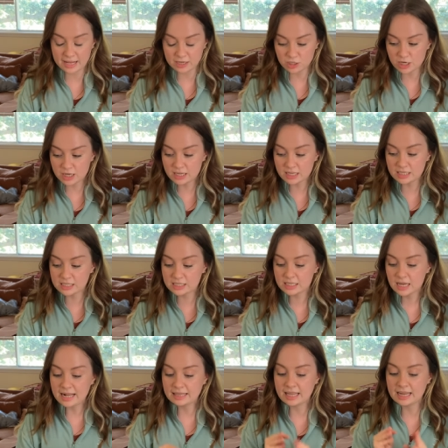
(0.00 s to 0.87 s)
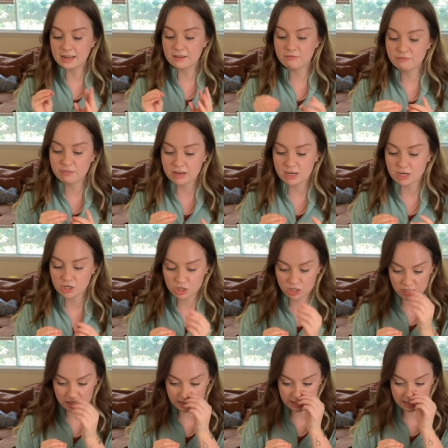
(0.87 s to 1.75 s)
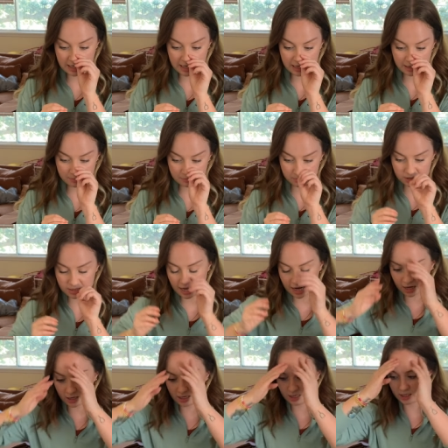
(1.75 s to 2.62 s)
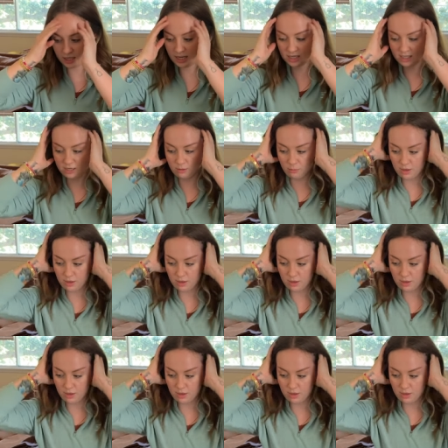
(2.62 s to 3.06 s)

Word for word: edges and like finish the seams that need to